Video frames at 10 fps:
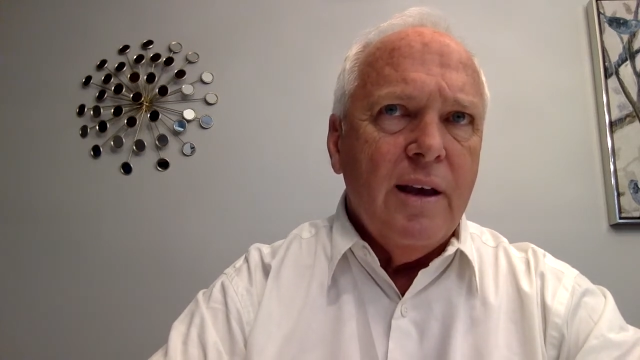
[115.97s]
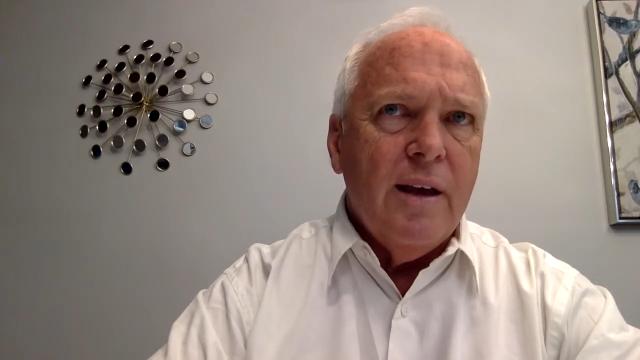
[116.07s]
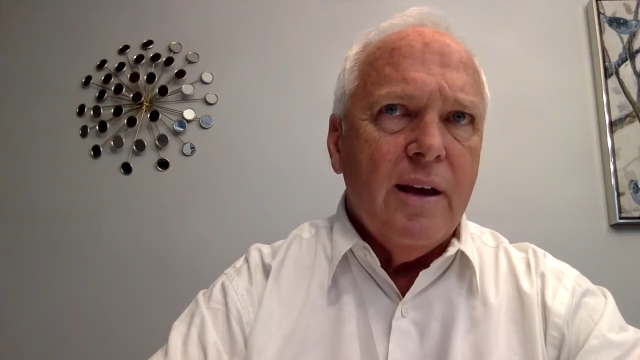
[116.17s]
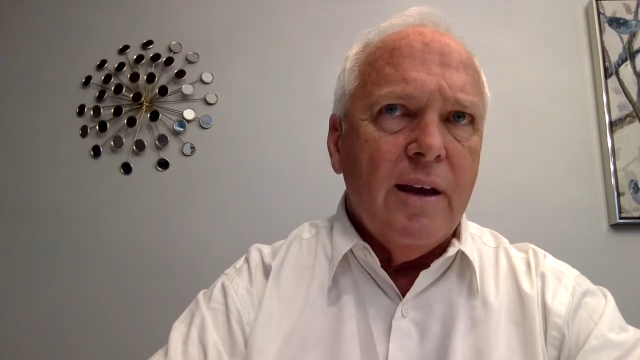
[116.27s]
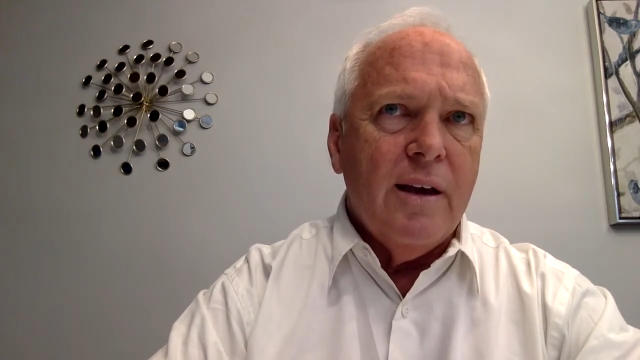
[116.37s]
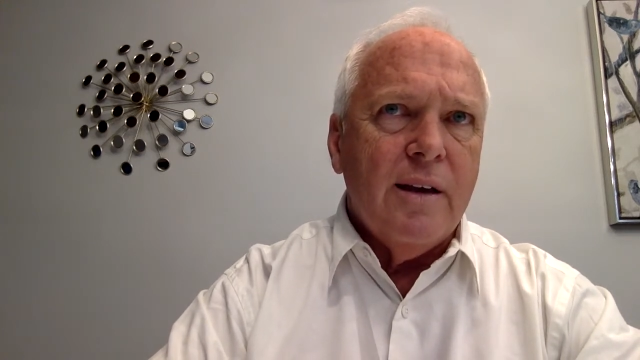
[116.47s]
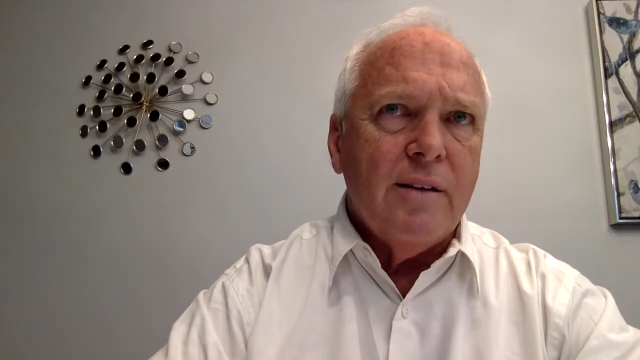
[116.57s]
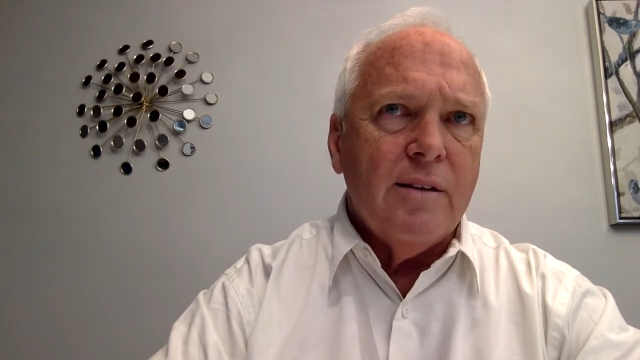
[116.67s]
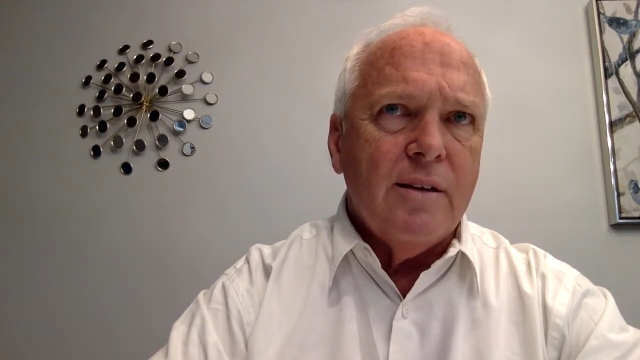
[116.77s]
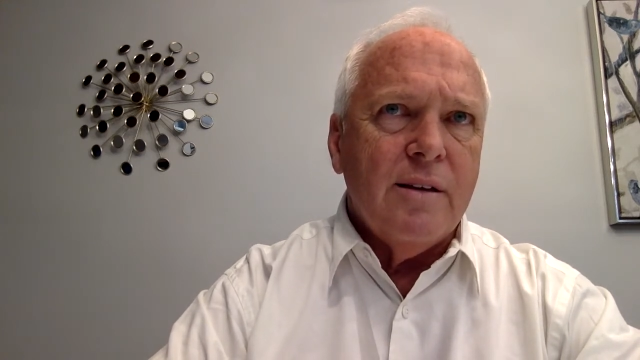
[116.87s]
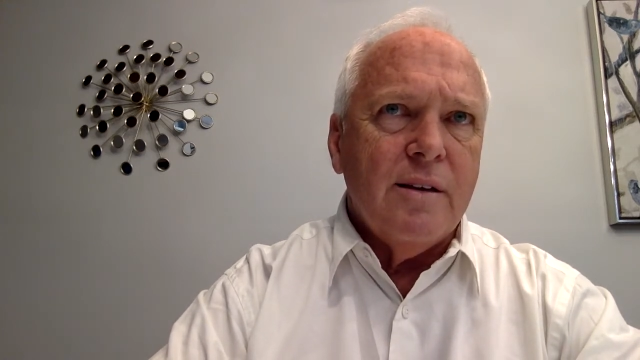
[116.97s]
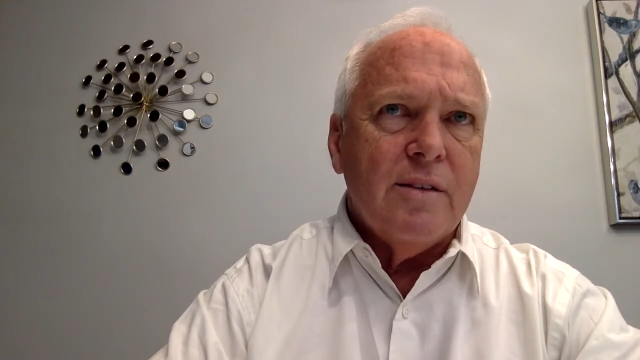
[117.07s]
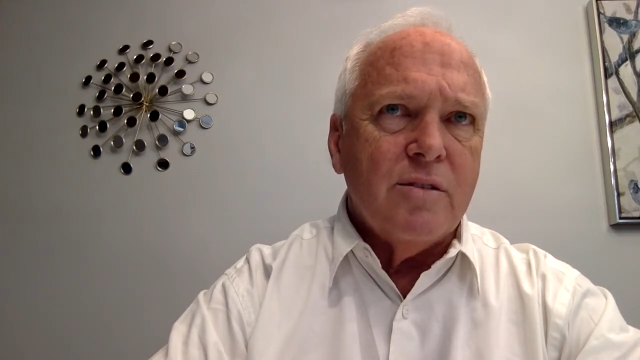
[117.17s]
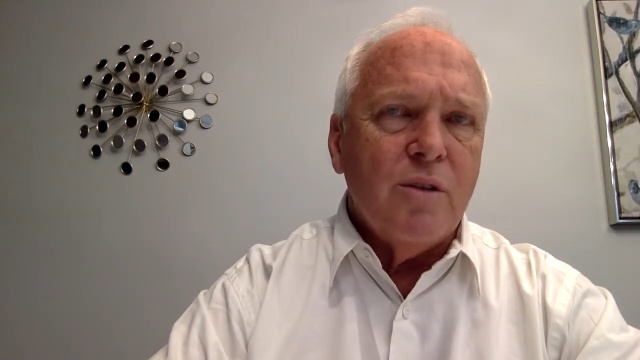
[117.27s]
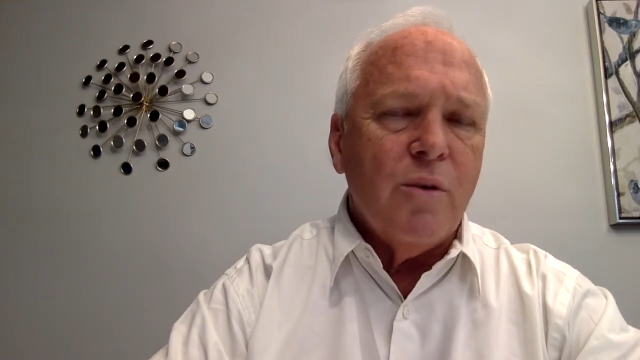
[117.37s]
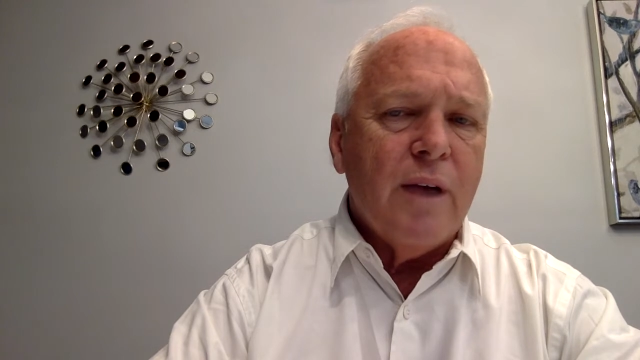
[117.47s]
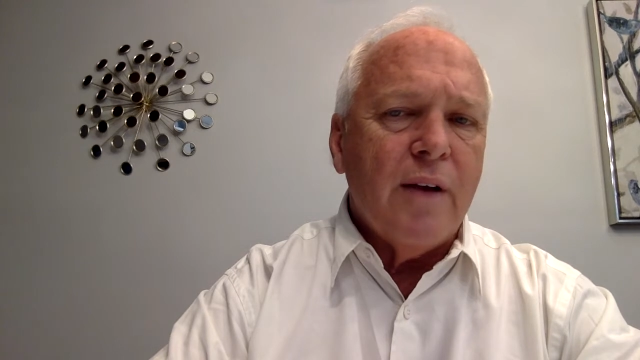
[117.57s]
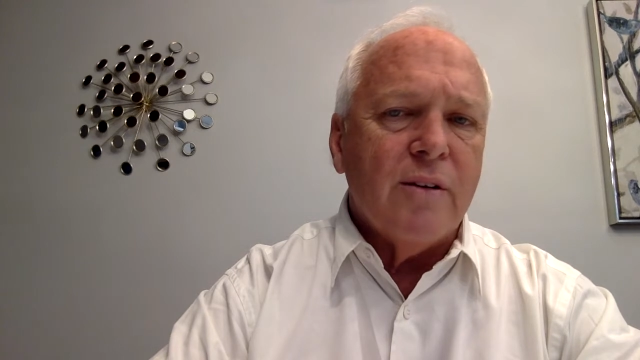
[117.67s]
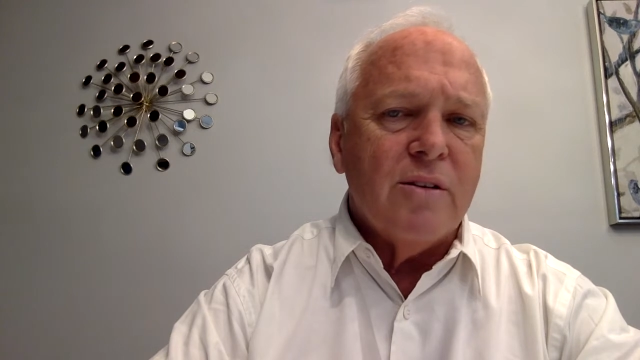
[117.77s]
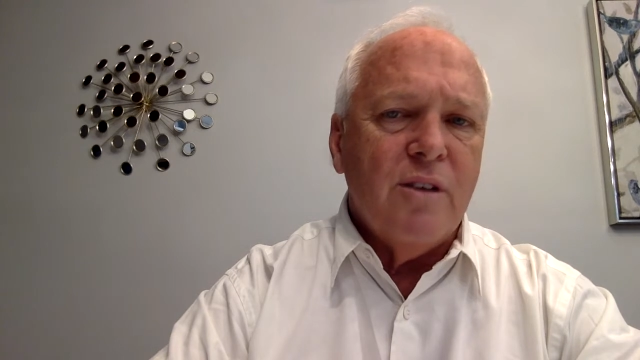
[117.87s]
and it's no
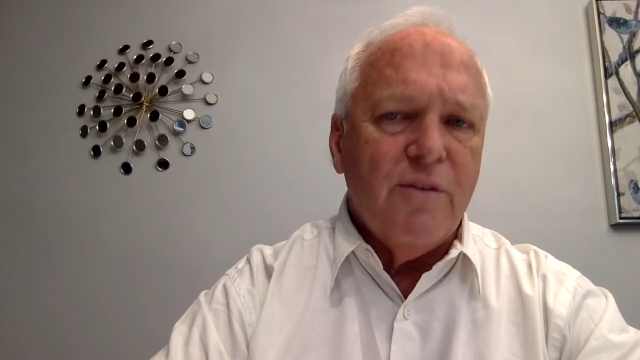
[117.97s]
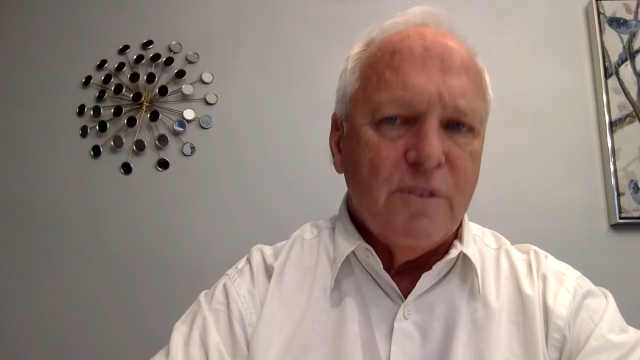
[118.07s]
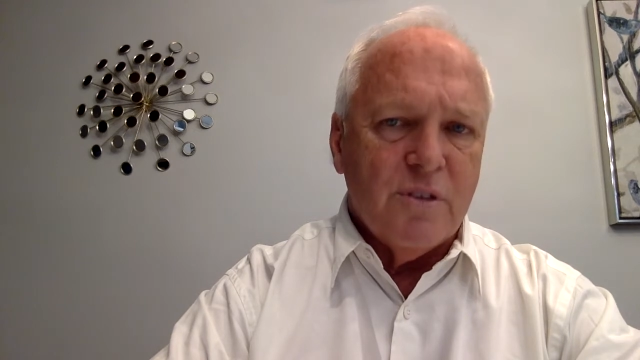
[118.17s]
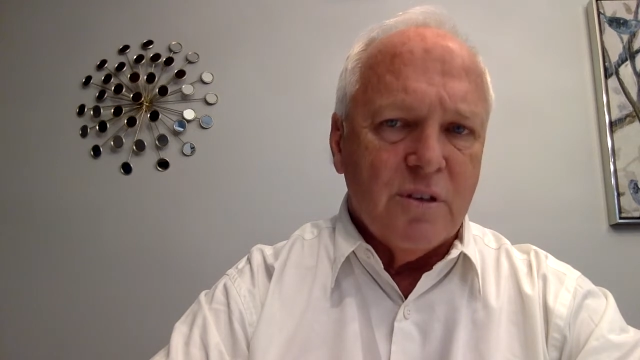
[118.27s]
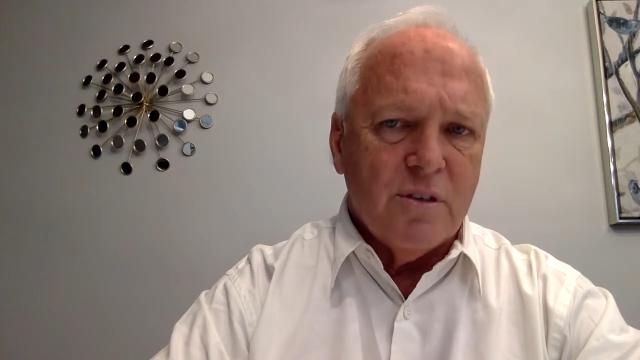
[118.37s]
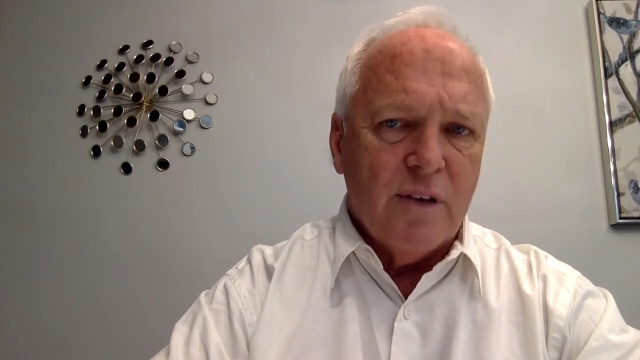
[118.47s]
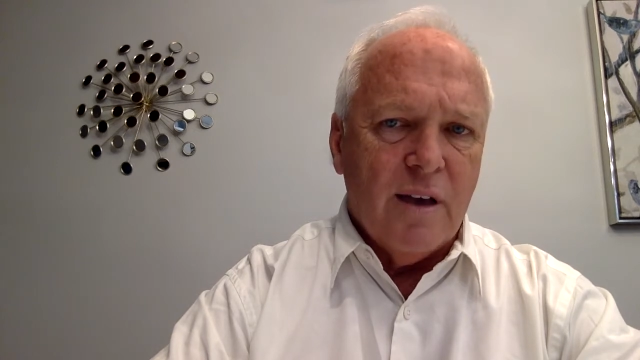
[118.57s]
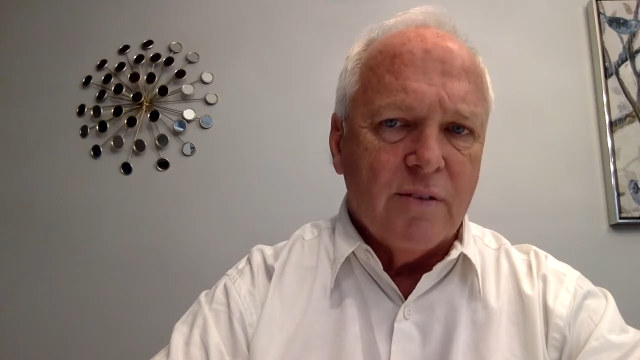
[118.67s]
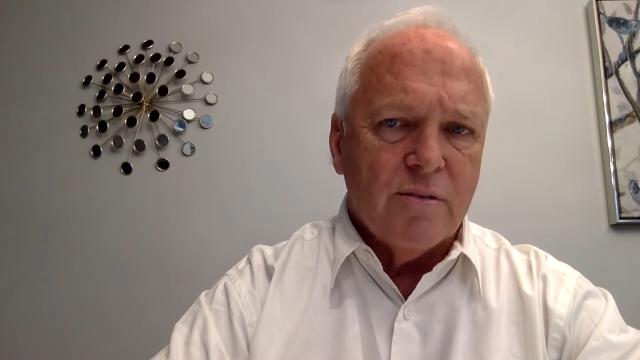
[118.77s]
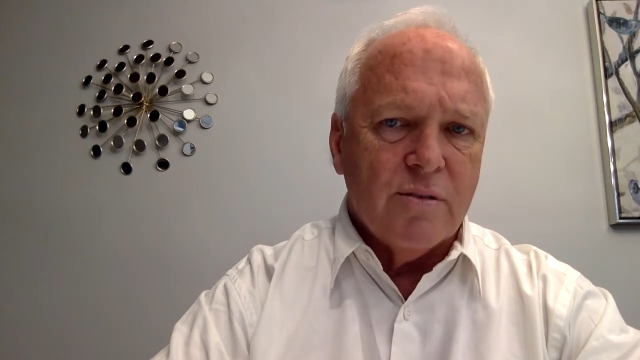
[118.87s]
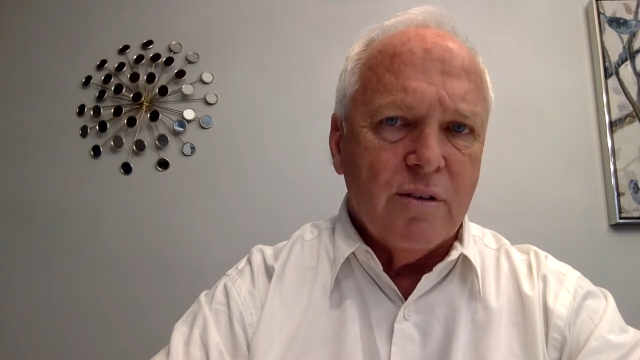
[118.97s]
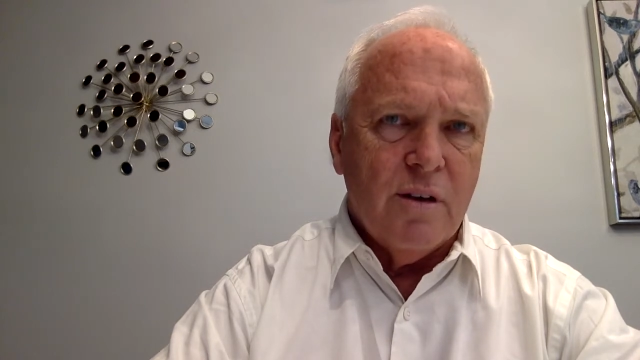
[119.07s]
guarantee for success.